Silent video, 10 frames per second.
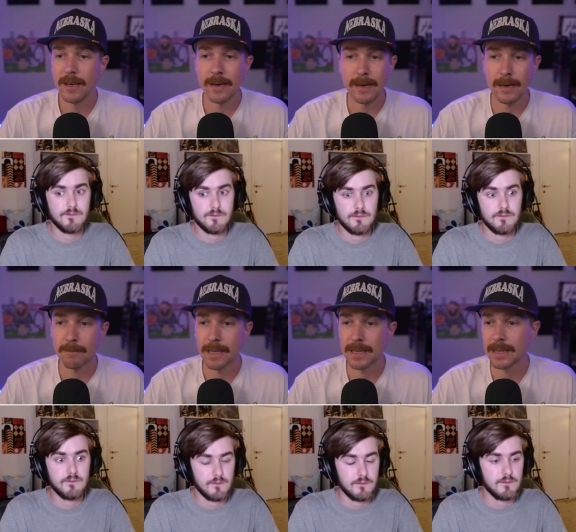
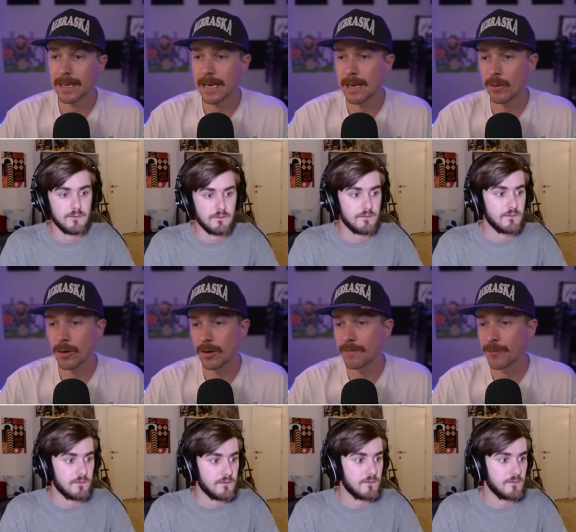Speaker 1: I think they
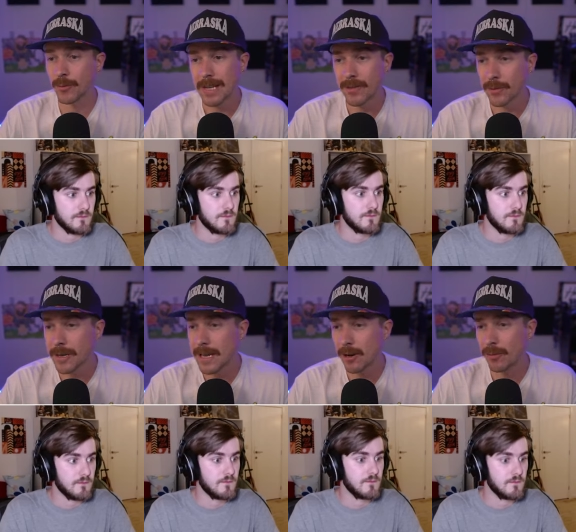were
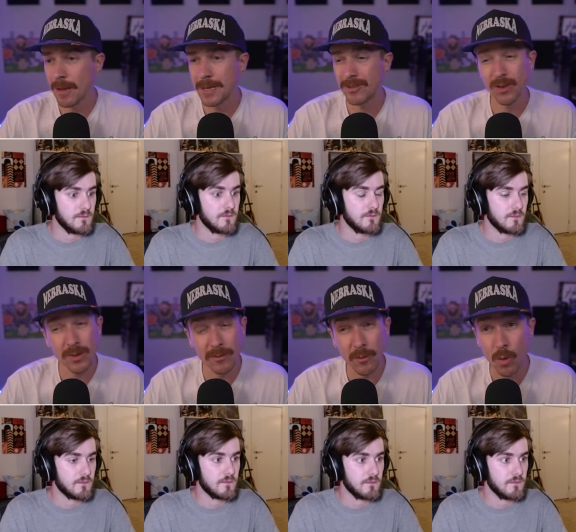3-3 or maybe
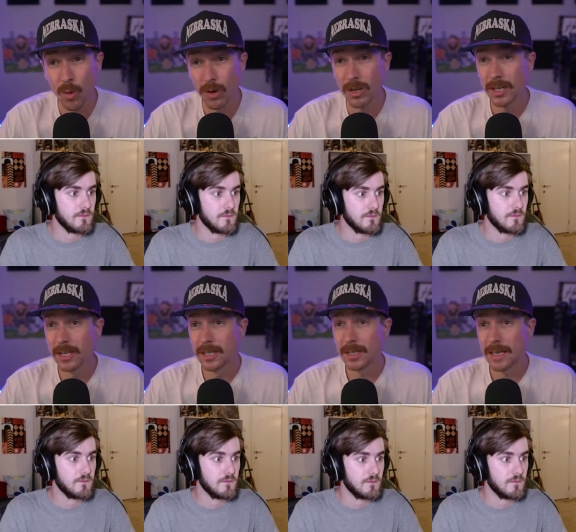2-4.
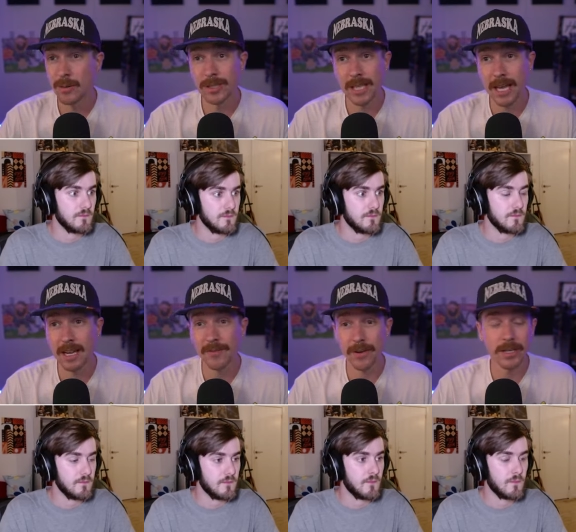It was not
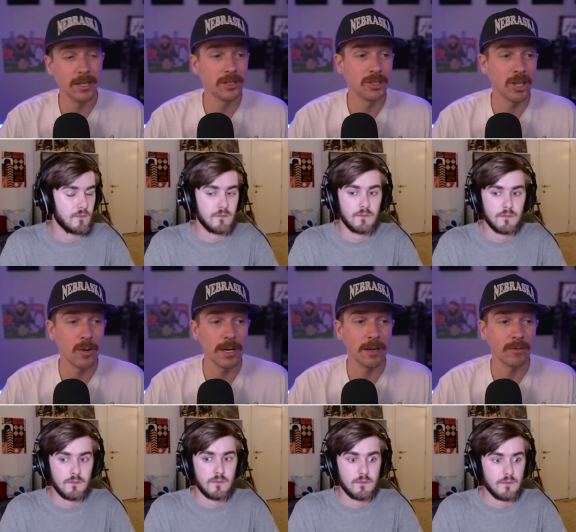a very good
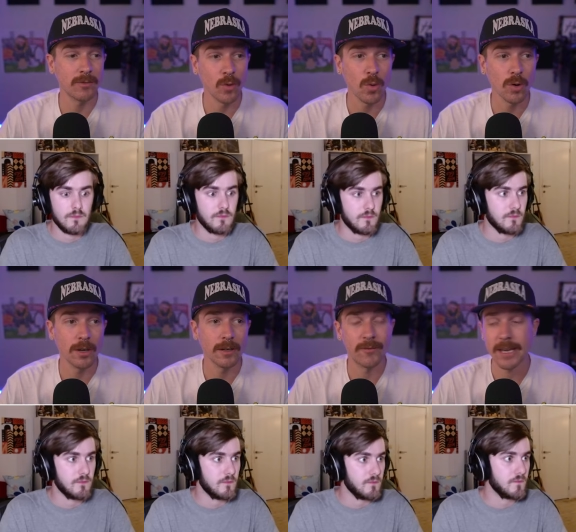showing
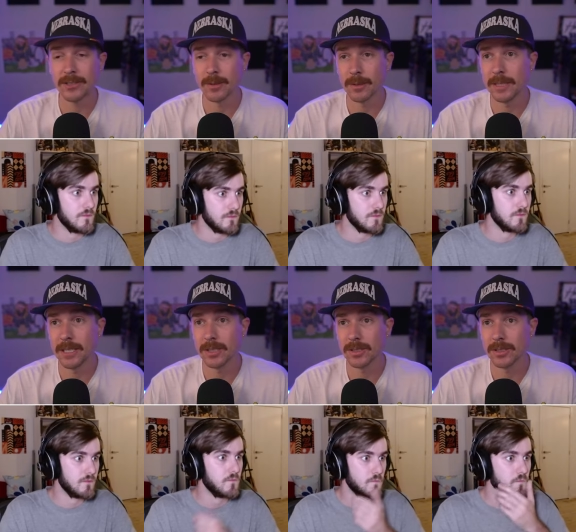for Fake German
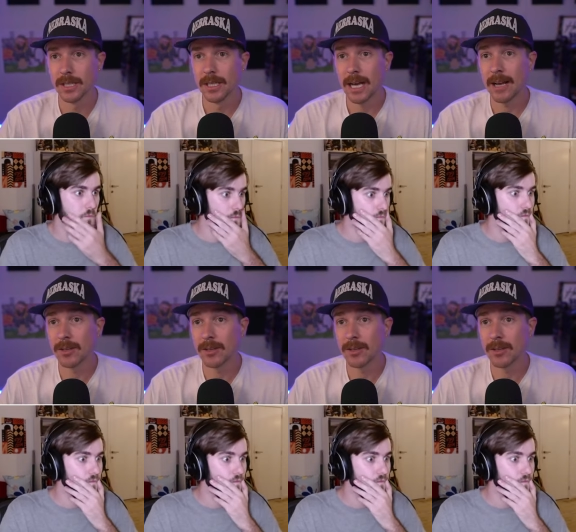Amigos. I